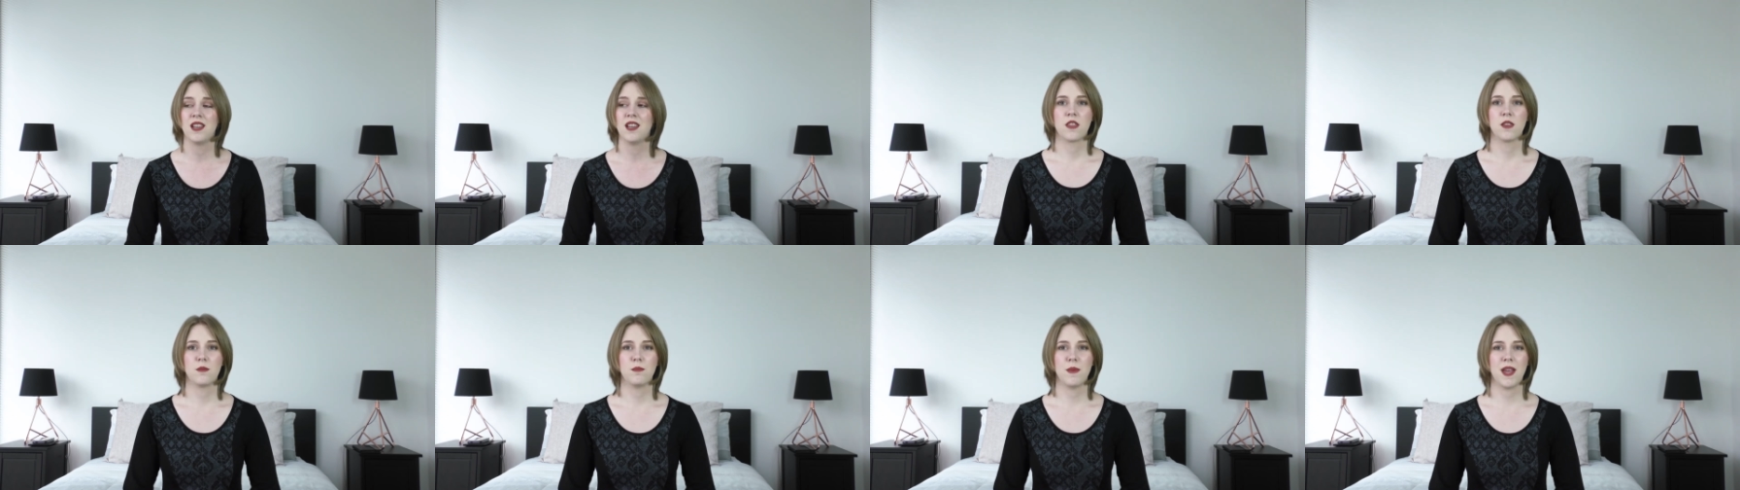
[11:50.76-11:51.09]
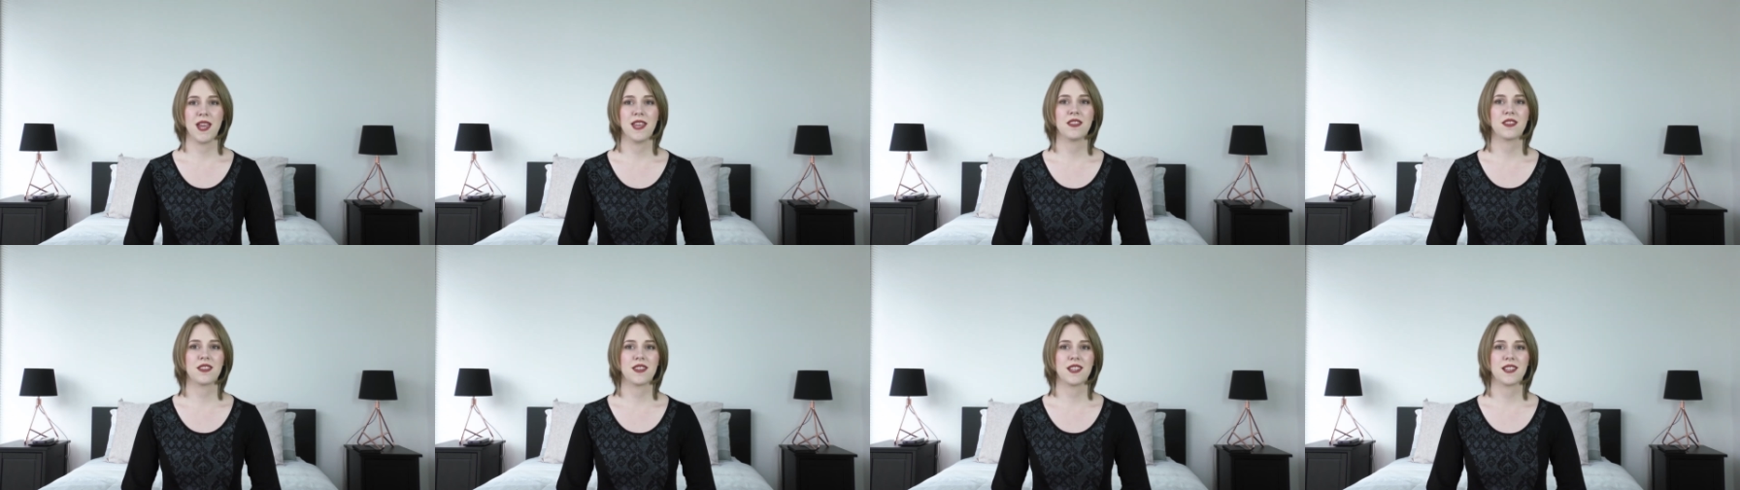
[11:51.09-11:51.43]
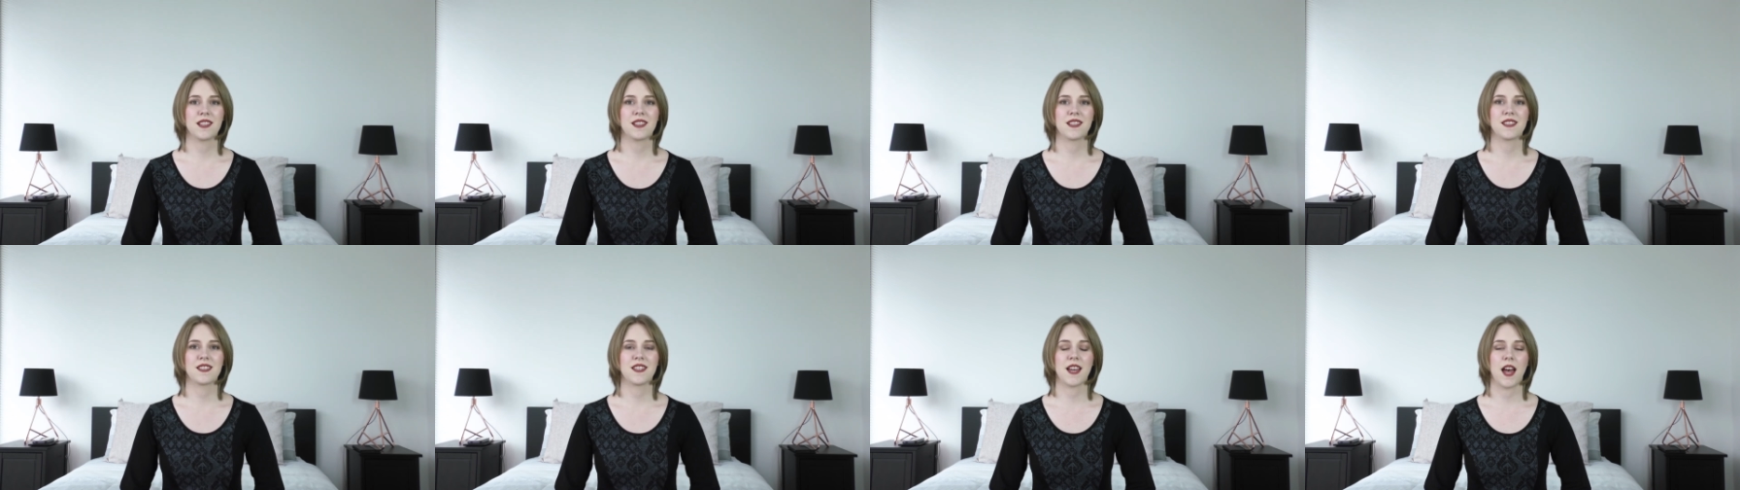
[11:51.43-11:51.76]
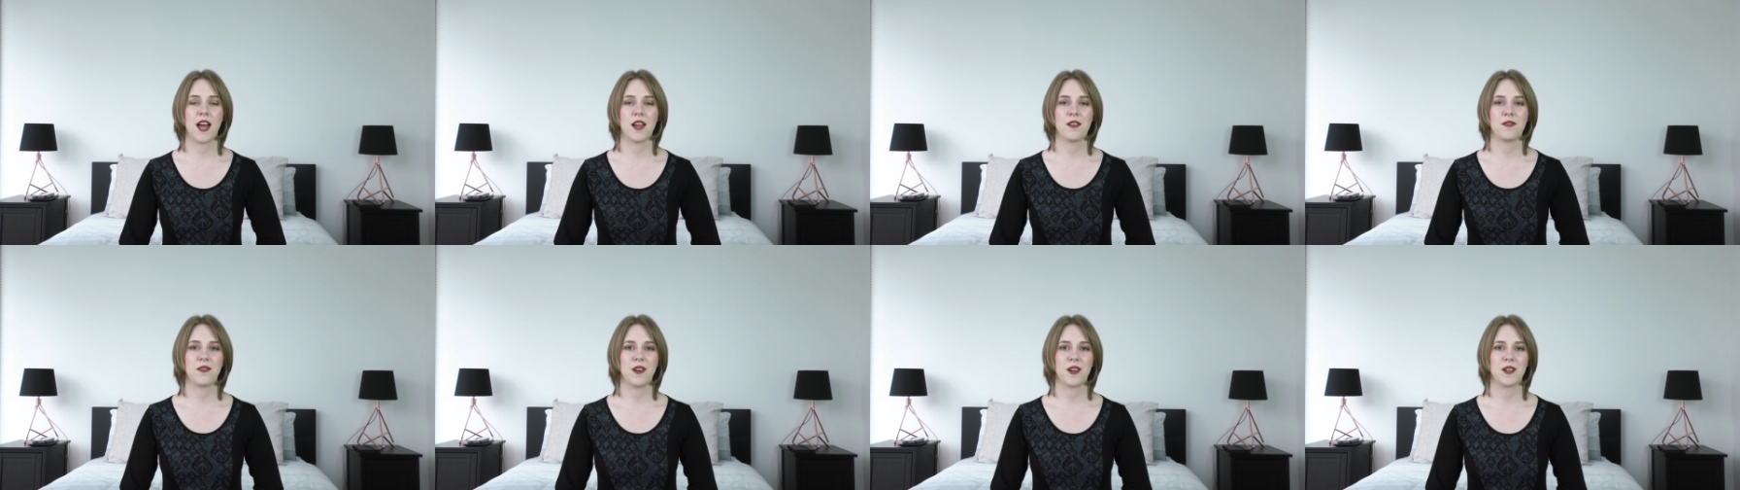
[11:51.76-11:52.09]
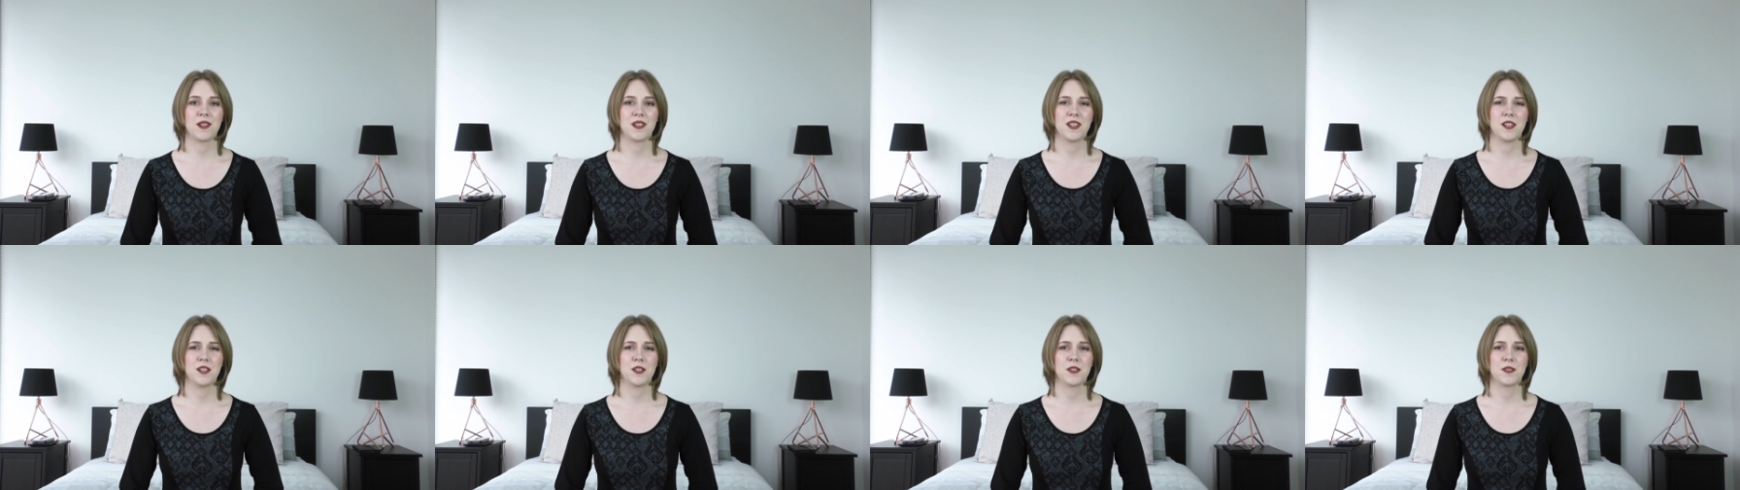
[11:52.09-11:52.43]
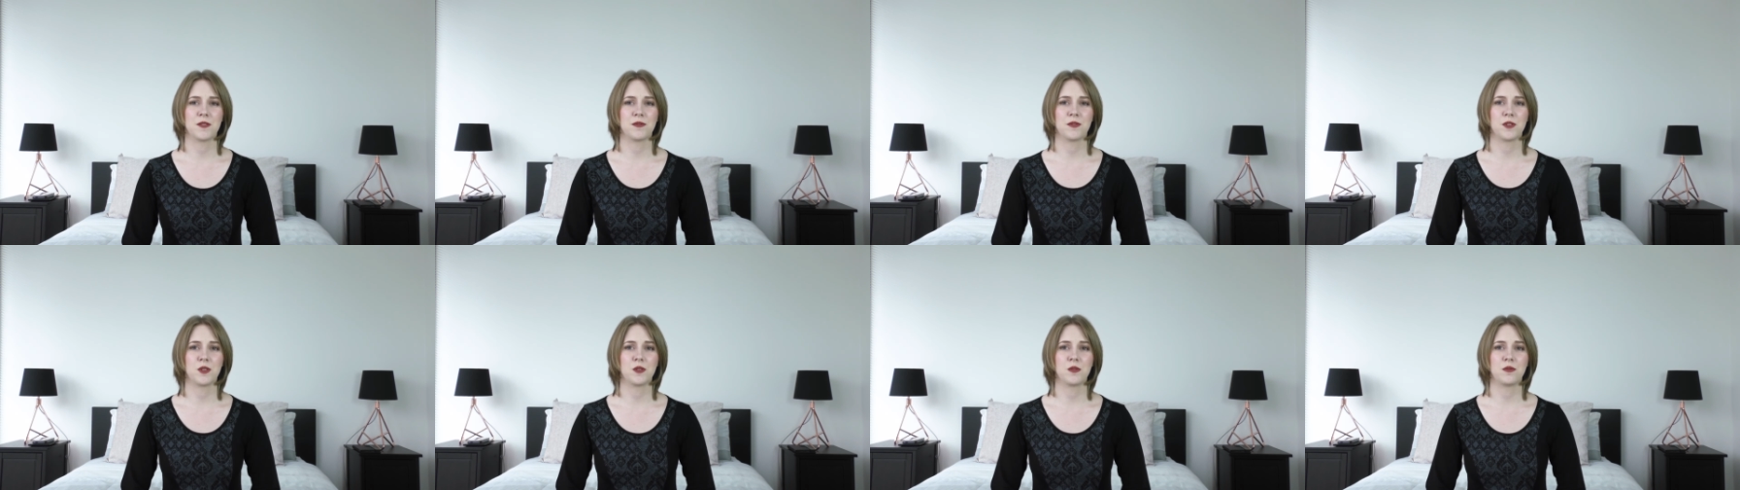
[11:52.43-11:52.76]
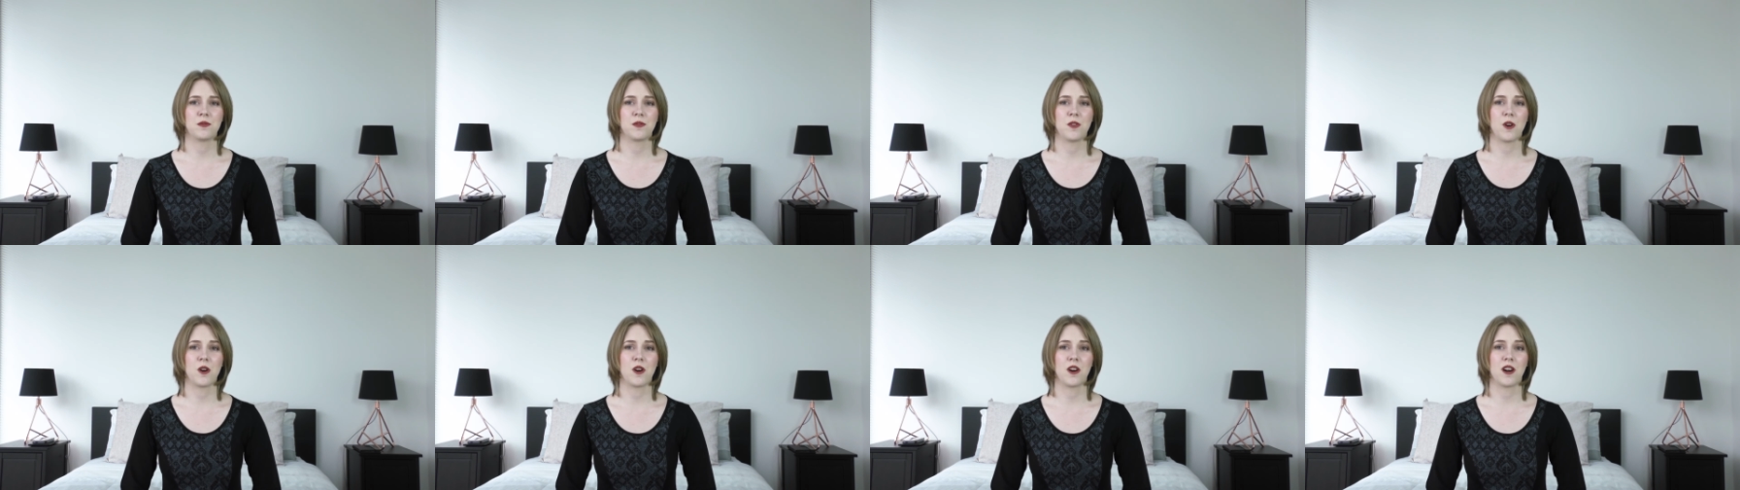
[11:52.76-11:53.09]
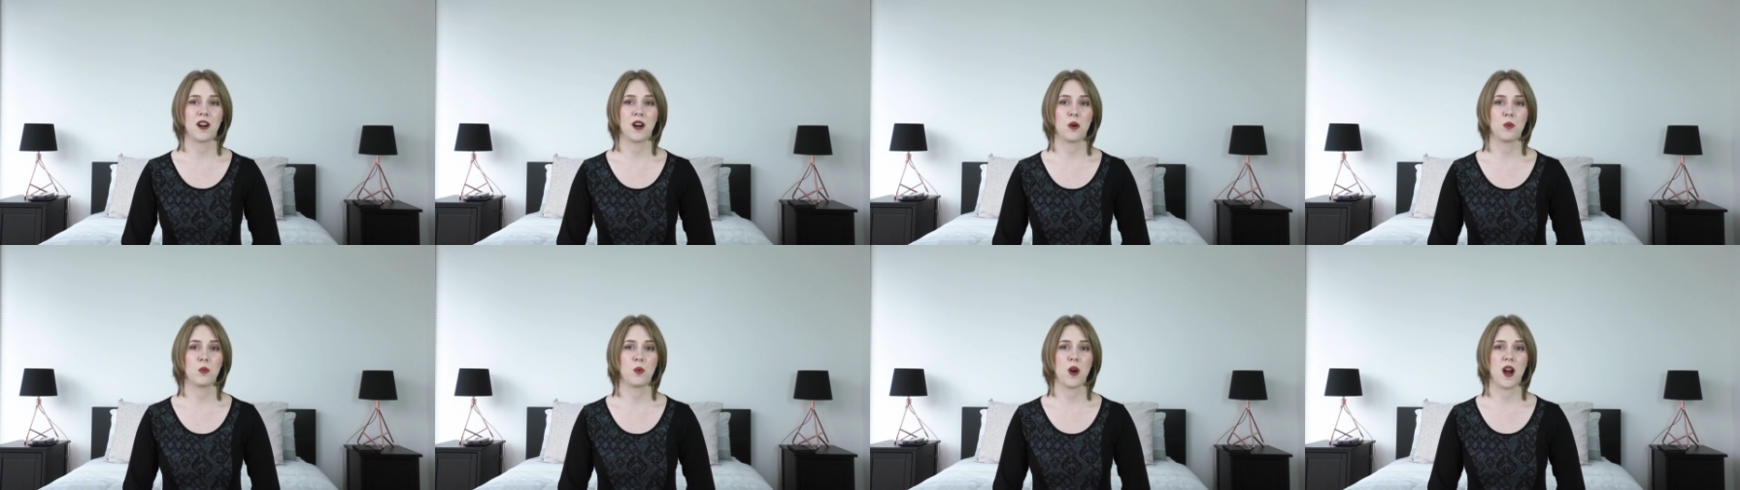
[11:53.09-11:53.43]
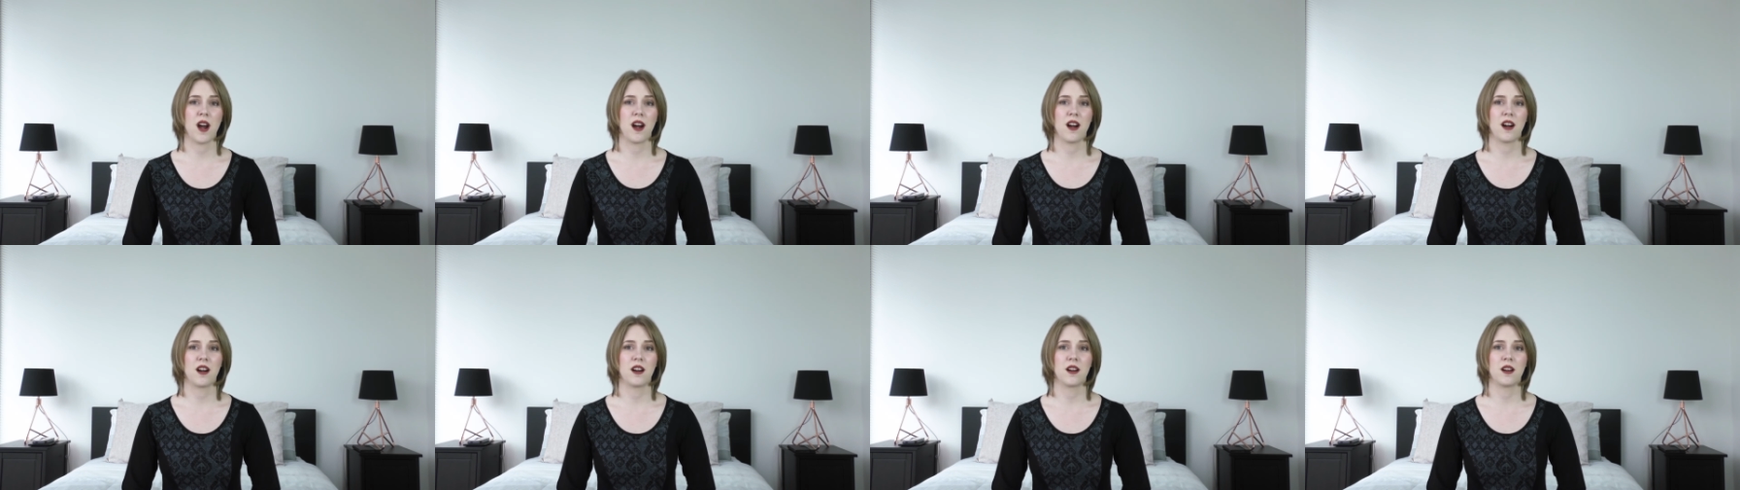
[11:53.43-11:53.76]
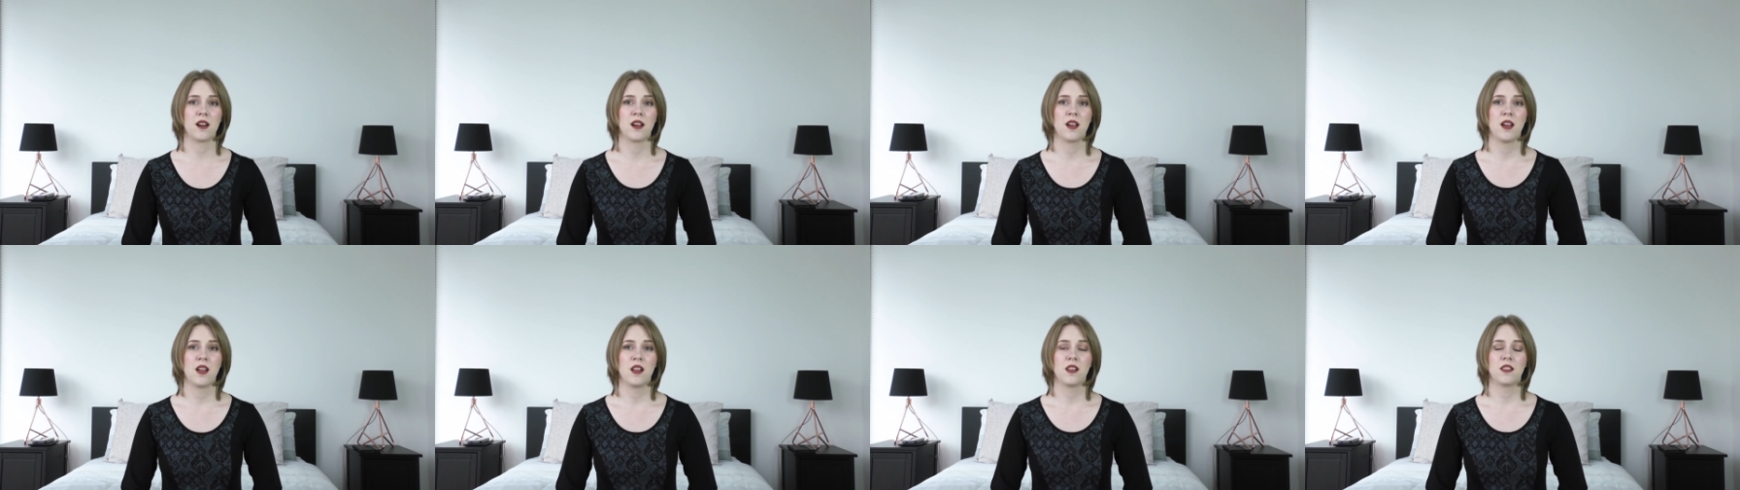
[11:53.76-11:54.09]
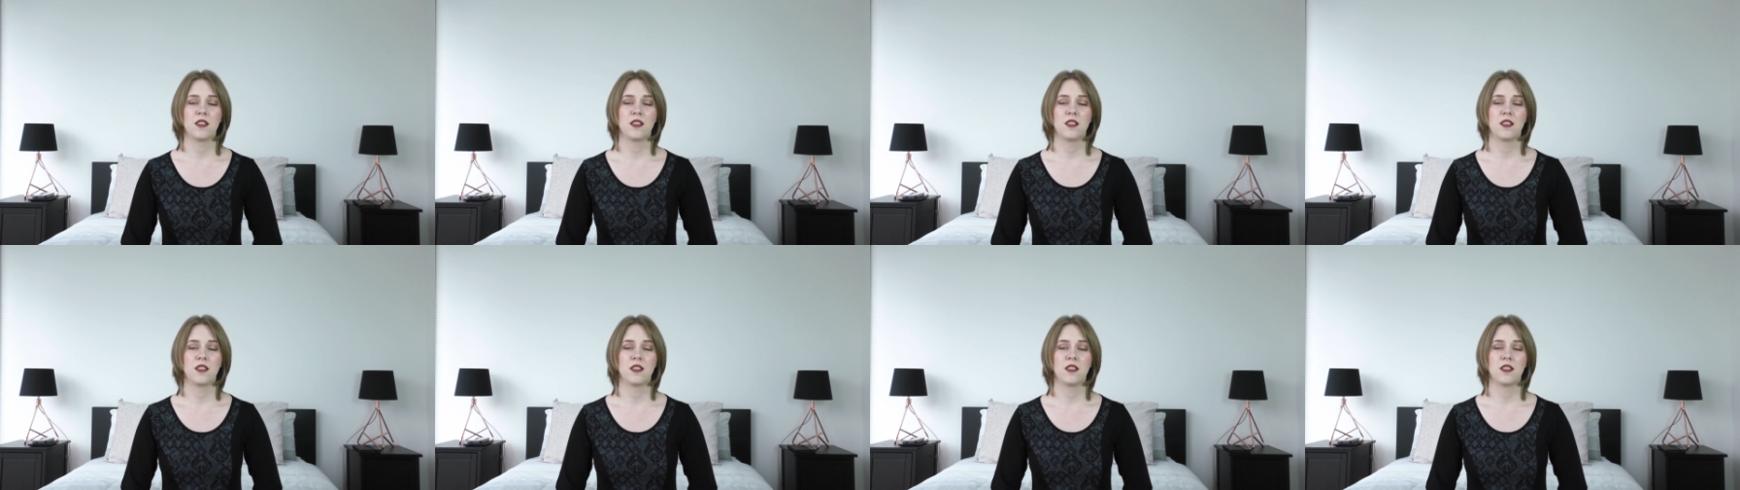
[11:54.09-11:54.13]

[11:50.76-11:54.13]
The main things that I found it useful for were